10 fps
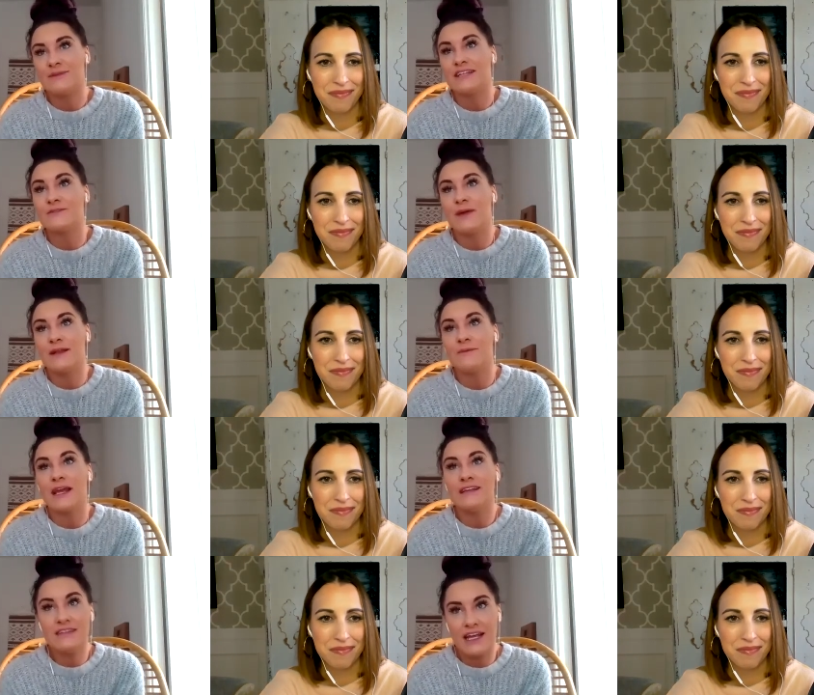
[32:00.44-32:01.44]
Speaker 1: it's been
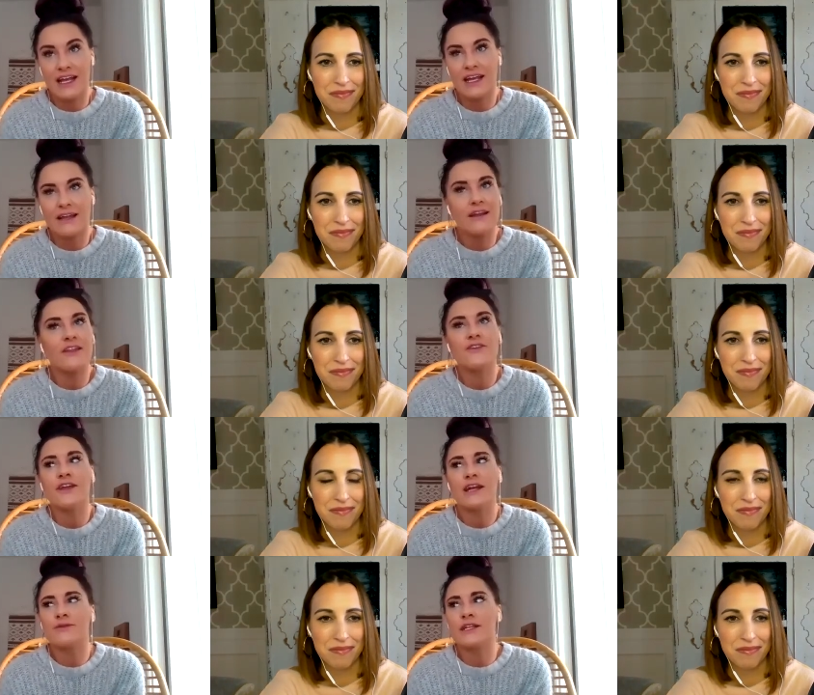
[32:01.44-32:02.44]
amazing. And another
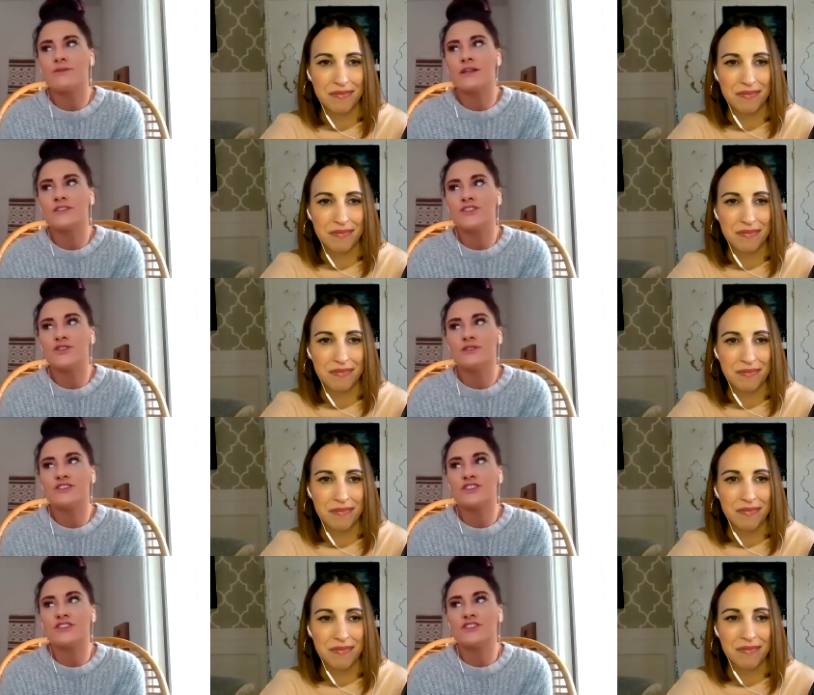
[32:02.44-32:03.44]
thing I really want to do
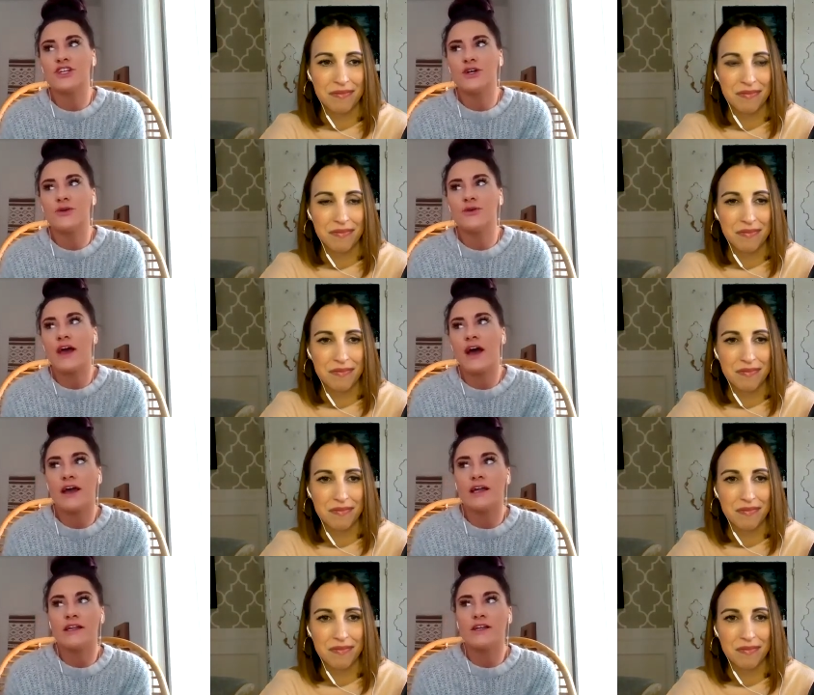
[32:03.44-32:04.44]
is just show
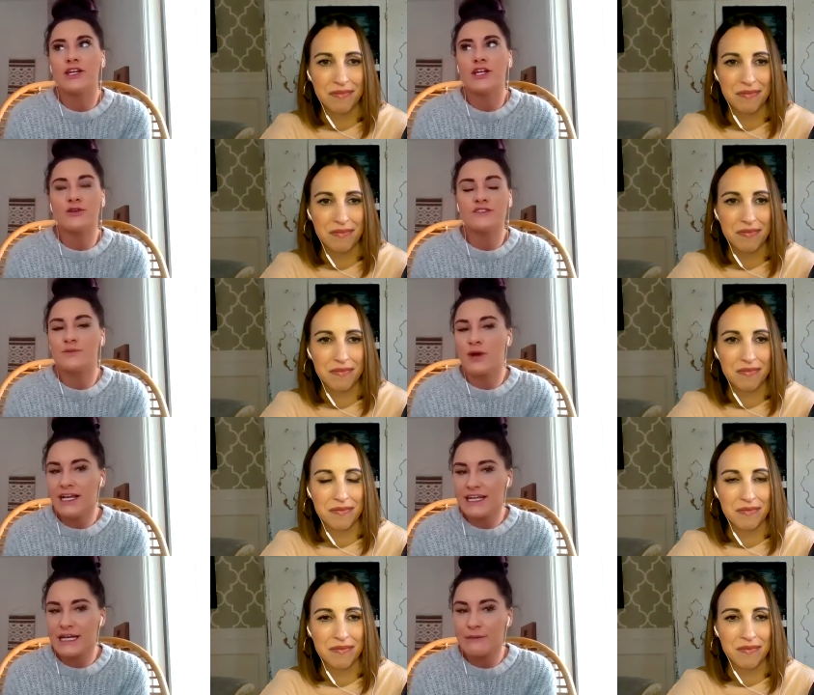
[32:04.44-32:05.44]
that, you know,
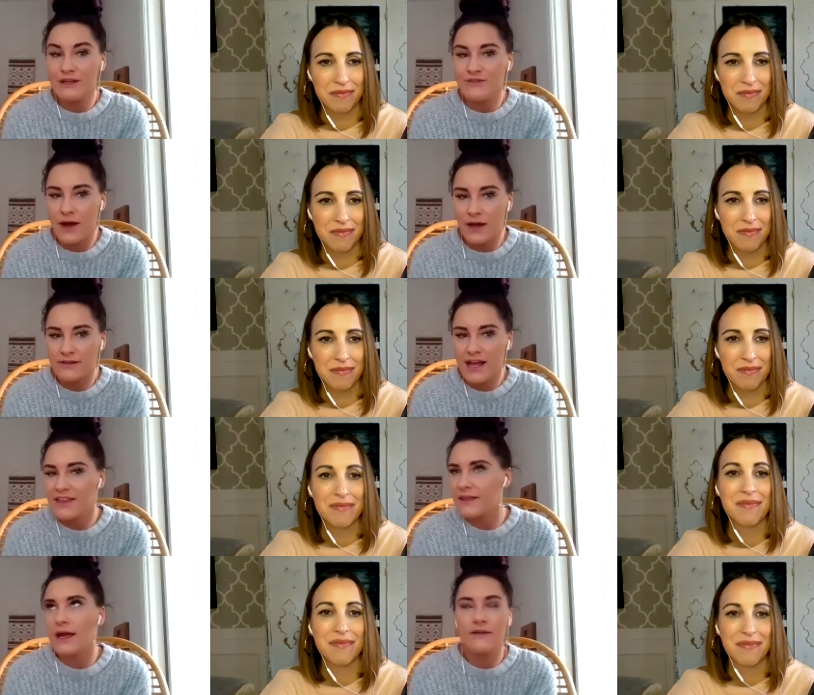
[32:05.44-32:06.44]
sobriety can be fun.
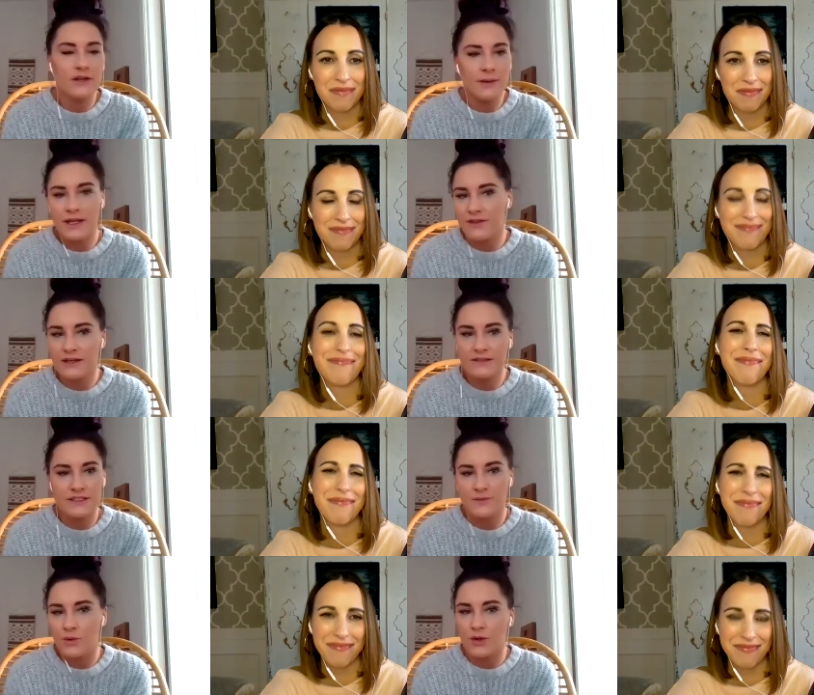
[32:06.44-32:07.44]
I think everybody thinks mm.
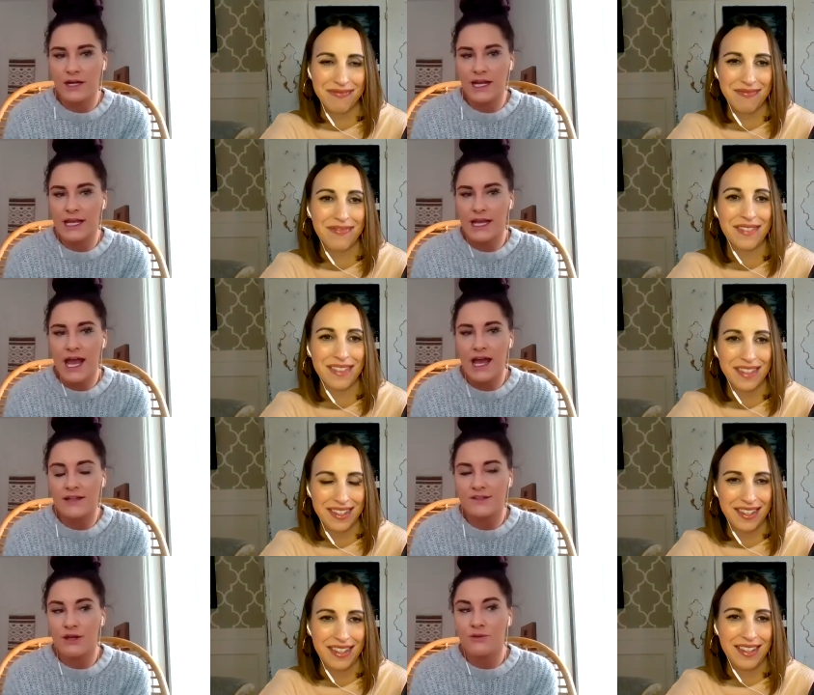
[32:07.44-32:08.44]
it's boring.
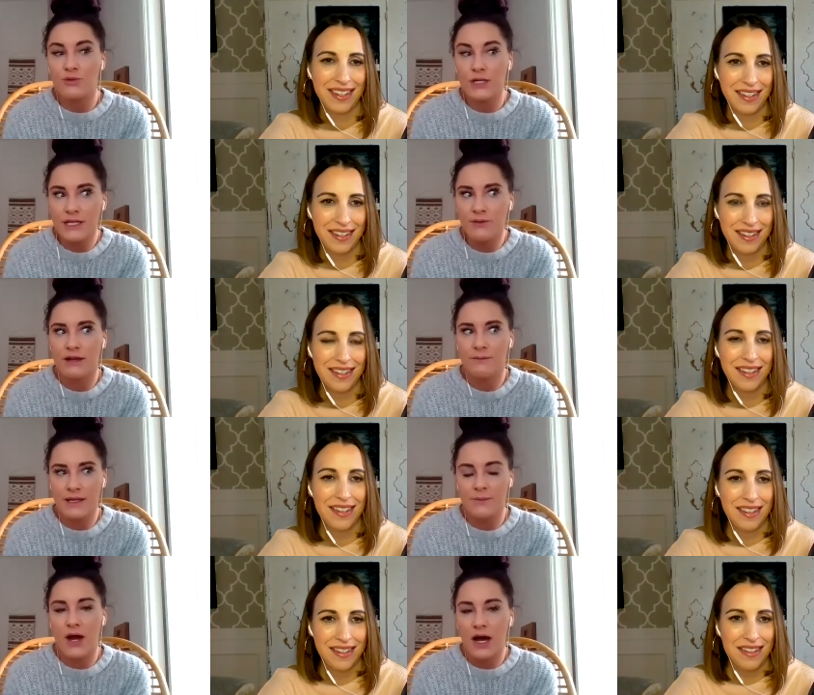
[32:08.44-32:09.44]
And so I really want to
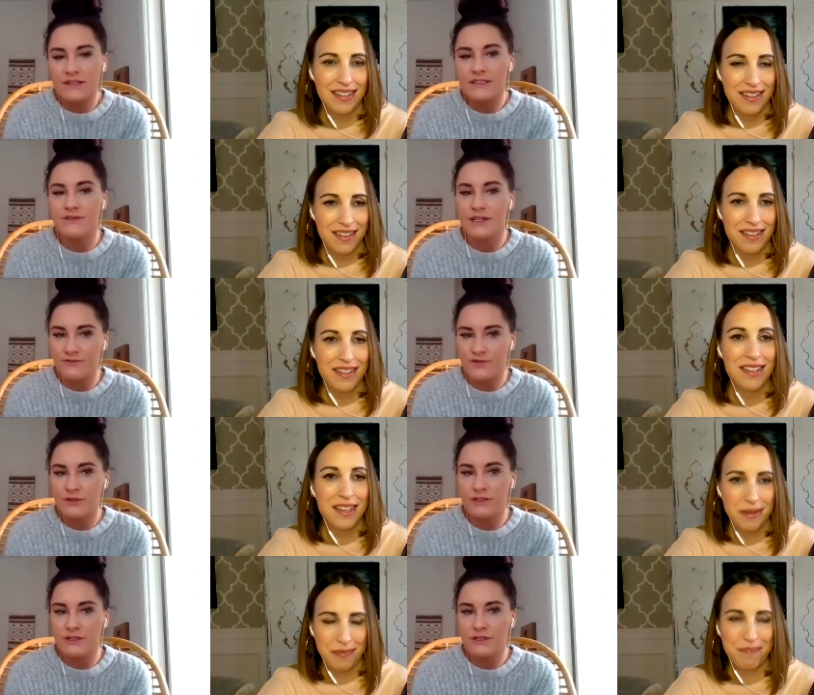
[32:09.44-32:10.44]
be a positive
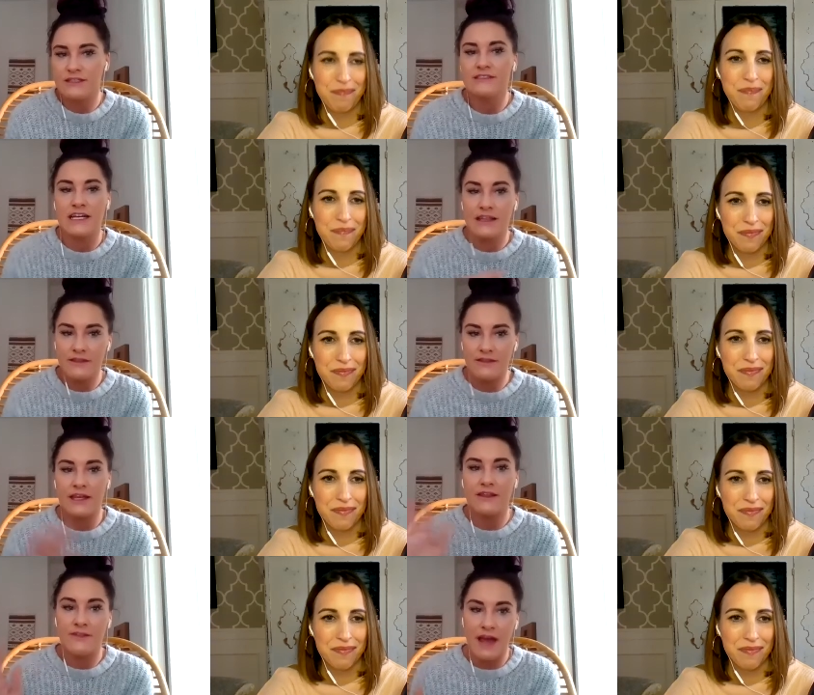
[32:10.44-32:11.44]
influence in,
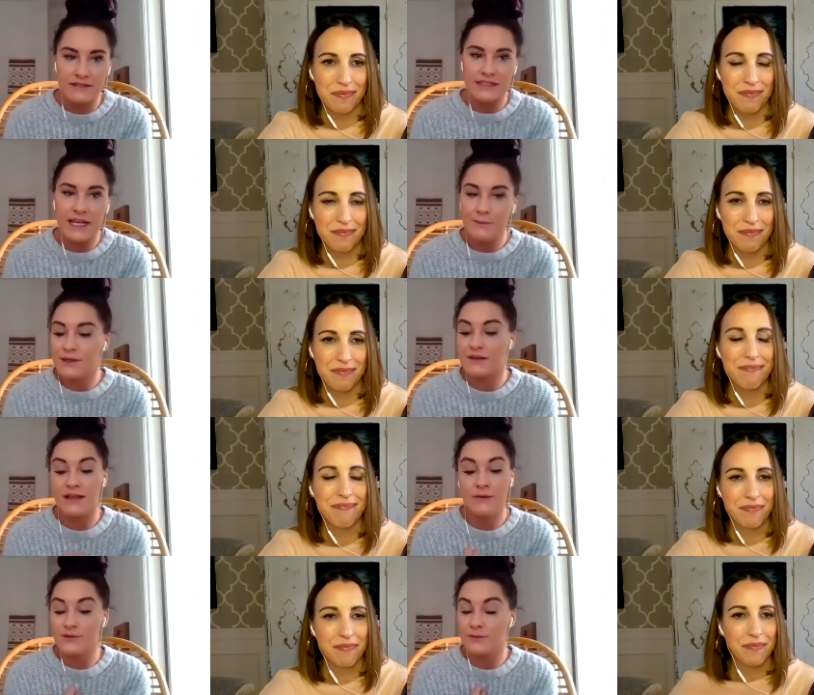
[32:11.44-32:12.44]
in that sake, because
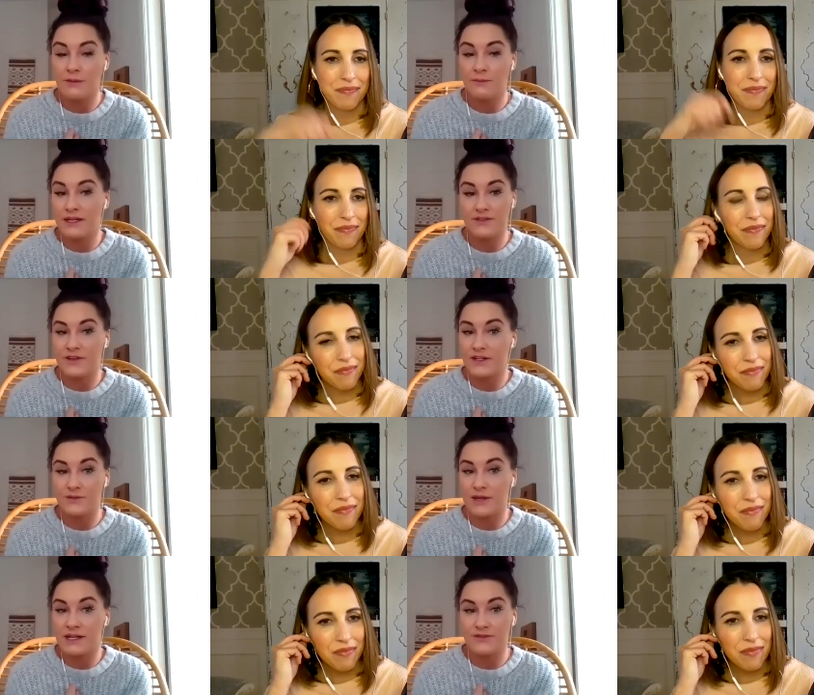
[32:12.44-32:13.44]
that was one of my biggest fears
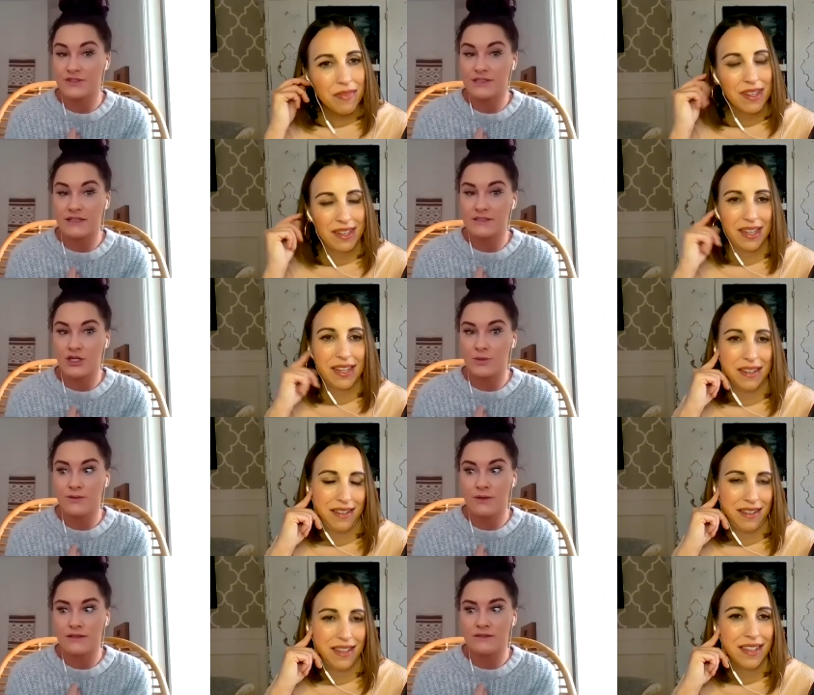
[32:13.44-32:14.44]
when I first got
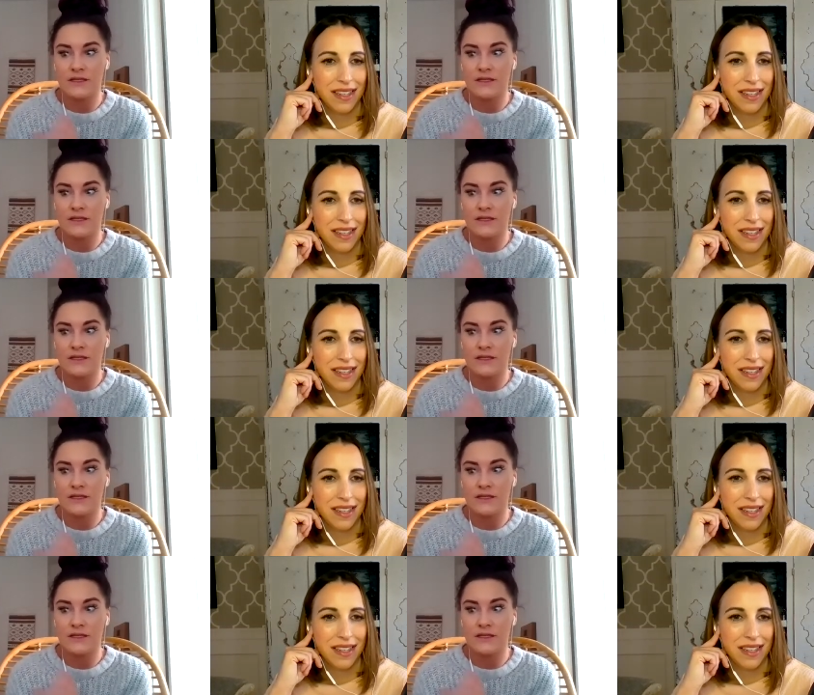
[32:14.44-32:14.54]
sober was,